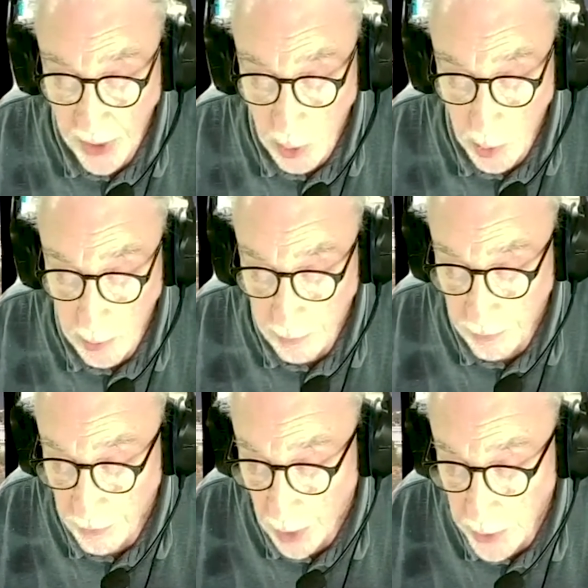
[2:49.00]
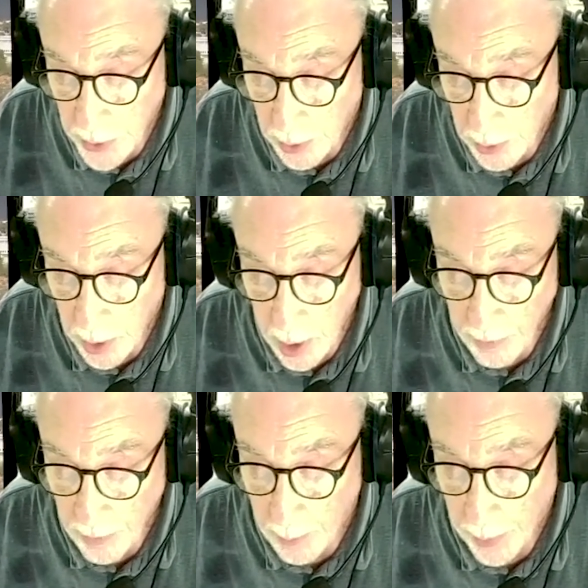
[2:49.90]
figurative fossil
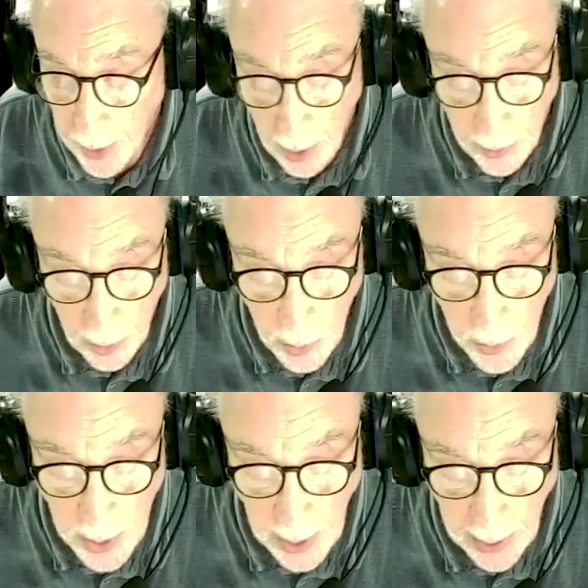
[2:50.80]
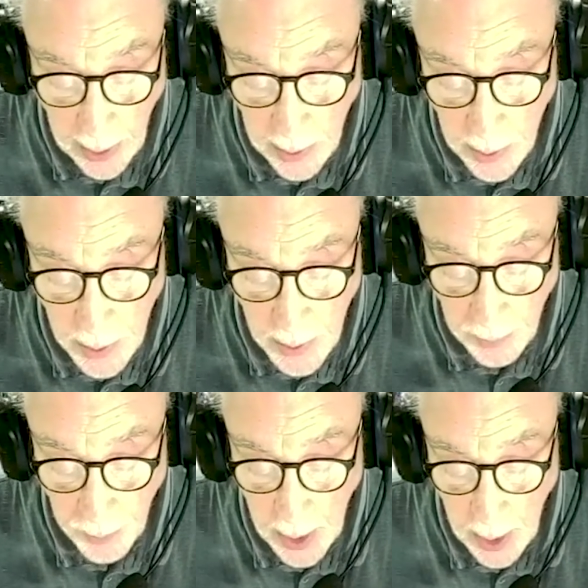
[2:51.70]
from those days,
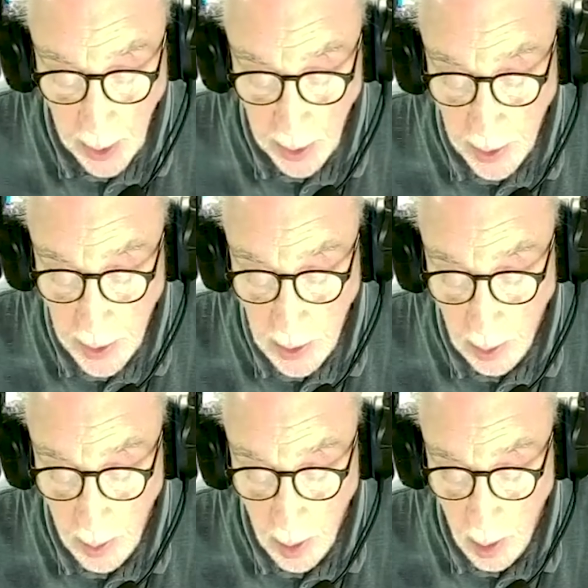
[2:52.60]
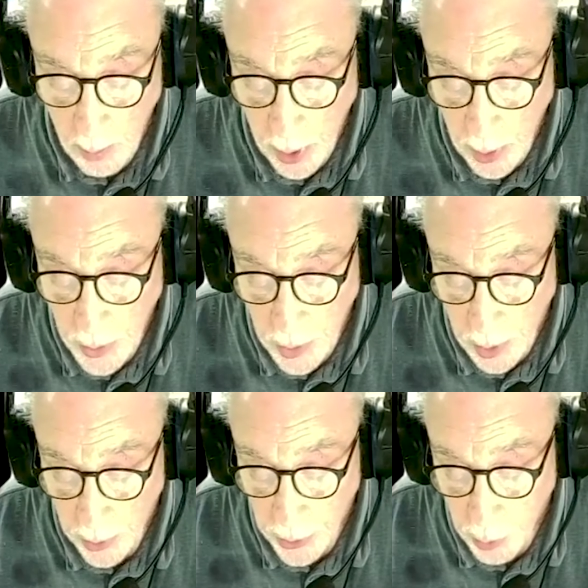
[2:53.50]
it is a
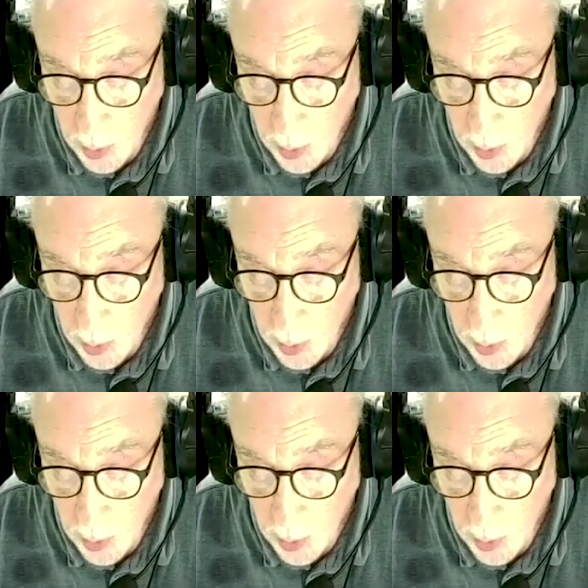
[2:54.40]
personal